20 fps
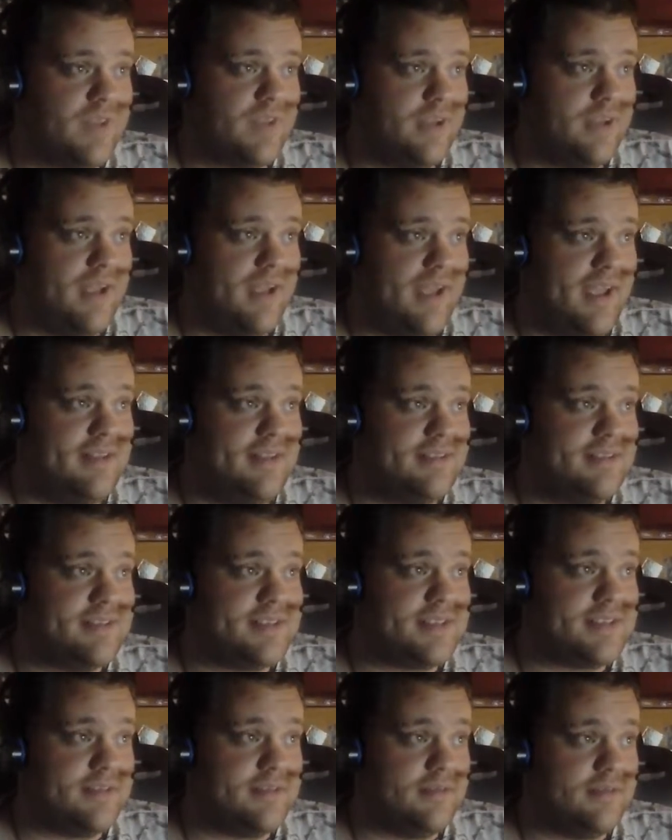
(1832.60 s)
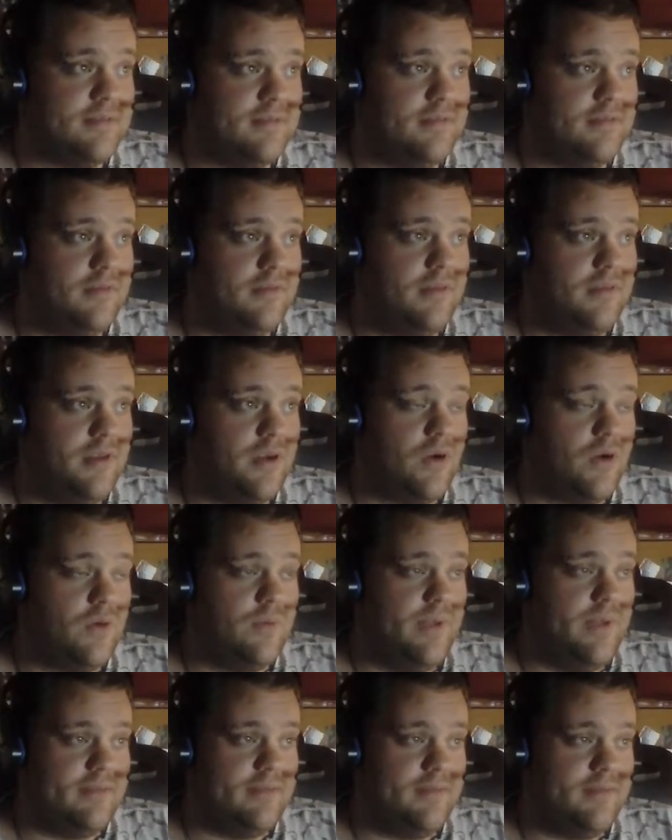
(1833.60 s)
And
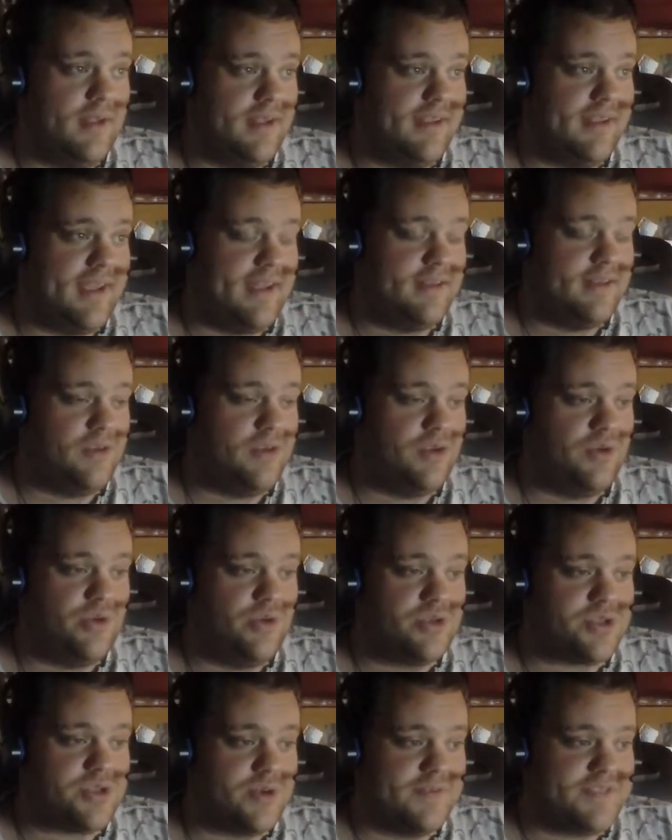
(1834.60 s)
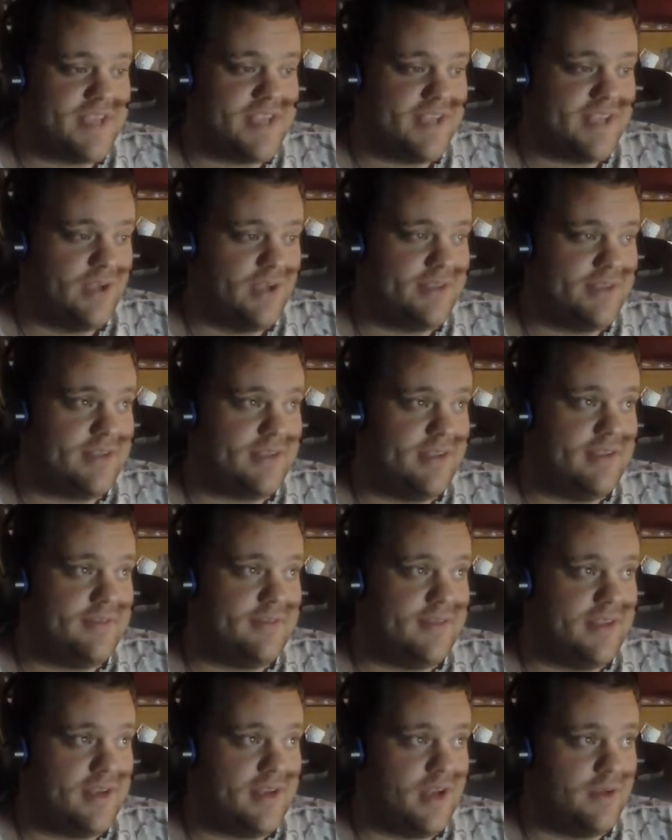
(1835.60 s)
again, you sort of take a look at
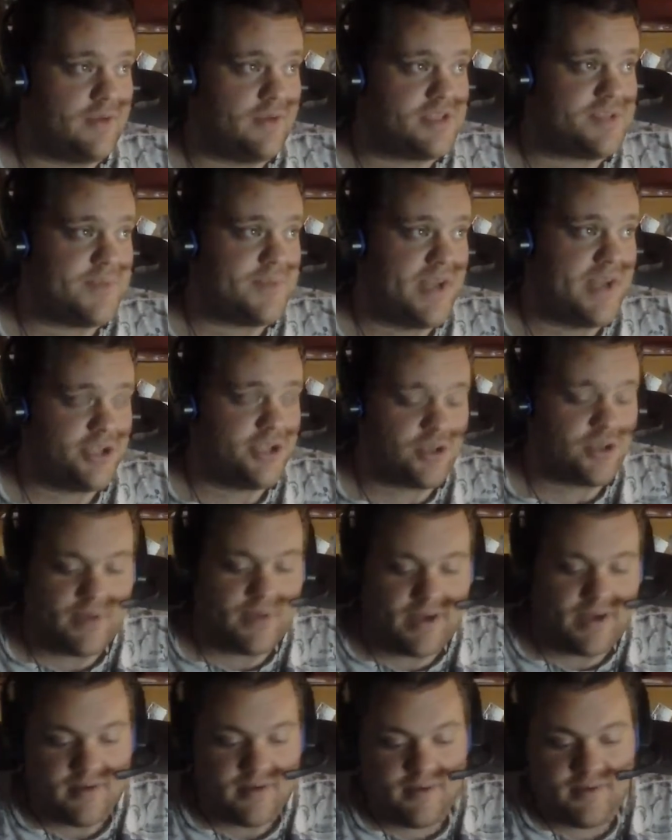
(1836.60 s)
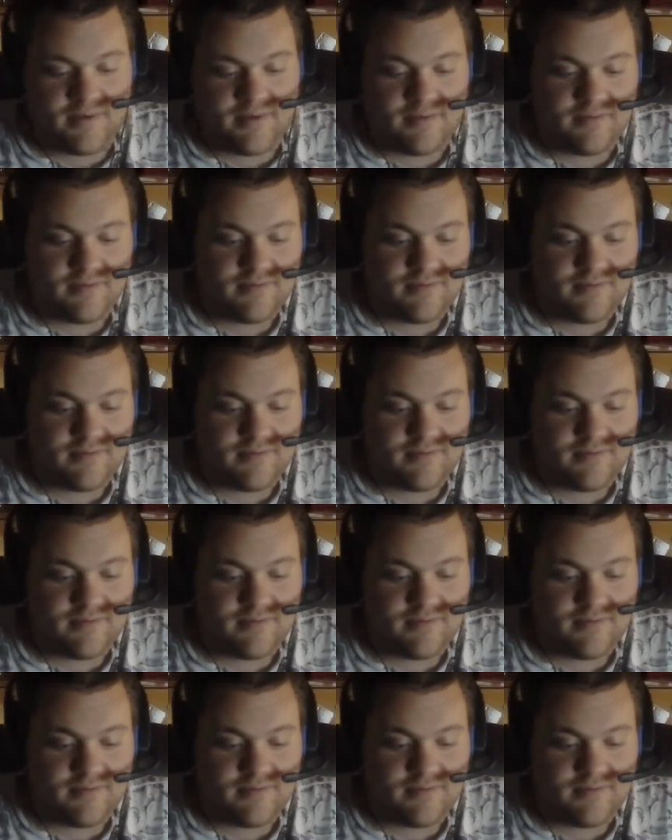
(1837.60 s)
the color spectrum here, and